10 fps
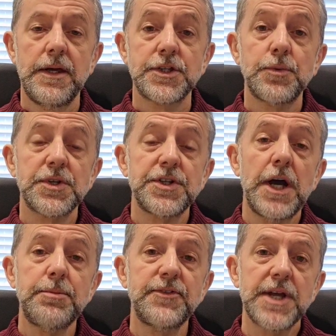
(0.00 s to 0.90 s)
So what
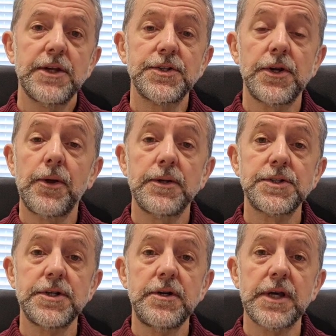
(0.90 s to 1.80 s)
type of tenant are you going to
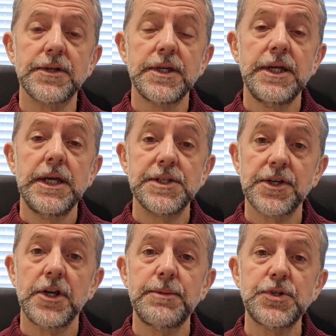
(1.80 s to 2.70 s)
target? Is
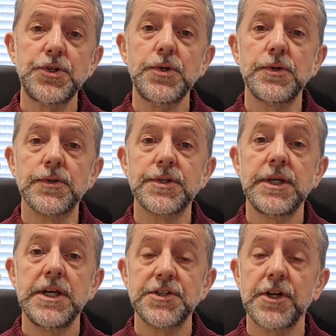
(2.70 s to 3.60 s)
it going to be students?
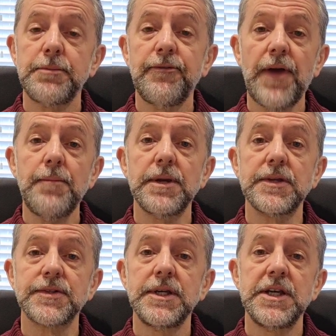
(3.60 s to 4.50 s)
Is it going to be
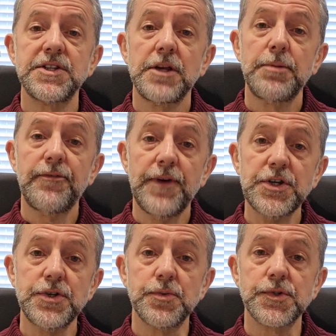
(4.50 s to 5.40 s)
families? Is it going to be
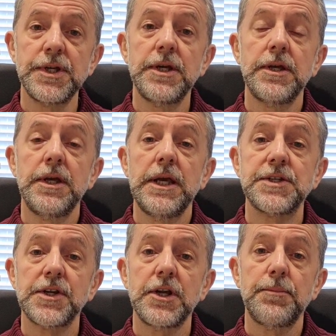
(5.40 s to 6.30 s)
professionals?
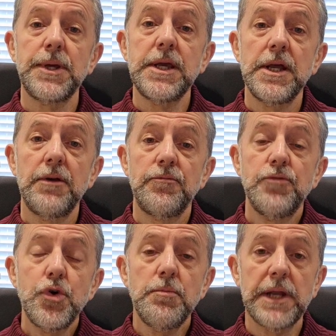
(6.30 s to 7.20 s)
Is it going to be
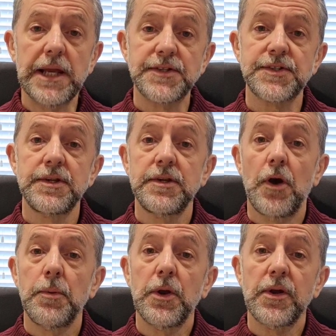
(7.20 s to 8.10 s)
roomlets?
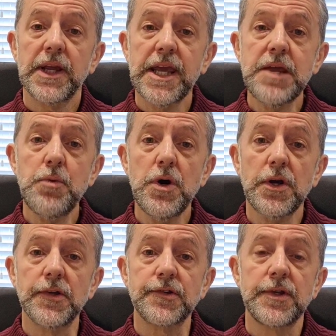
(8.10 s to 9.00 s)
Are we looking at key
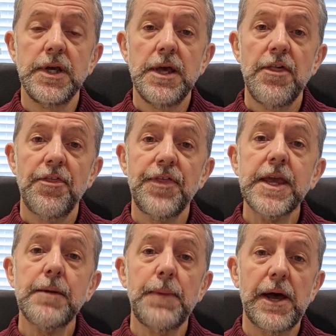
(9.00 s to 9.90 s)
workers?
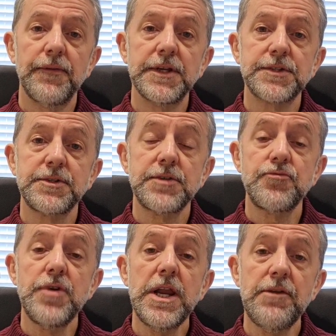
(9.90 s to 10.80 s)
Think about this, because it's
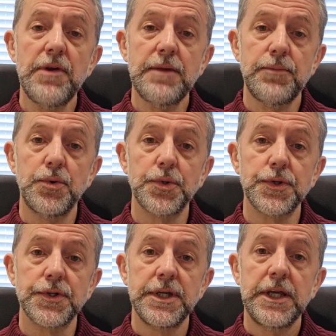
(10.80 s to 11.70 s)
really, really
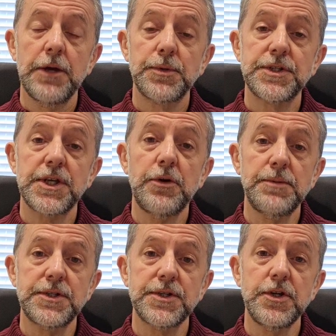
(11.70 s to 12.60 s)
important. It will
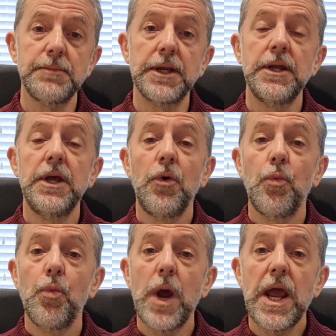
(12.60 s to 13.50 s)
help determine
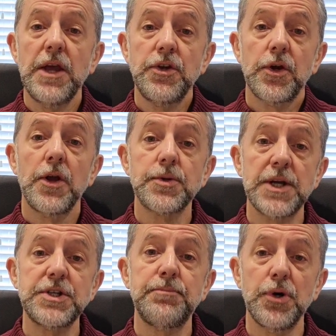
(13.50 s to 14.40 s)
where you're going to
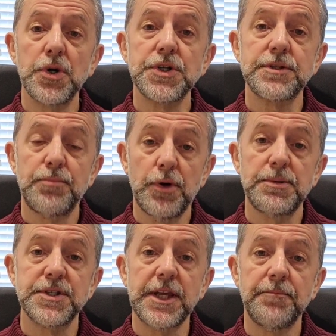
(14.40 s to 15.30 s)
actually purchase the
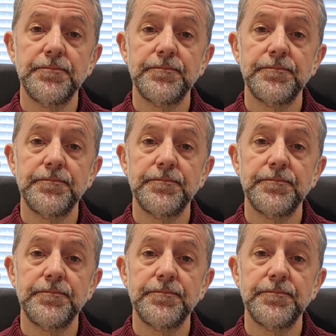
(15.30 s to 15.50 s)
property.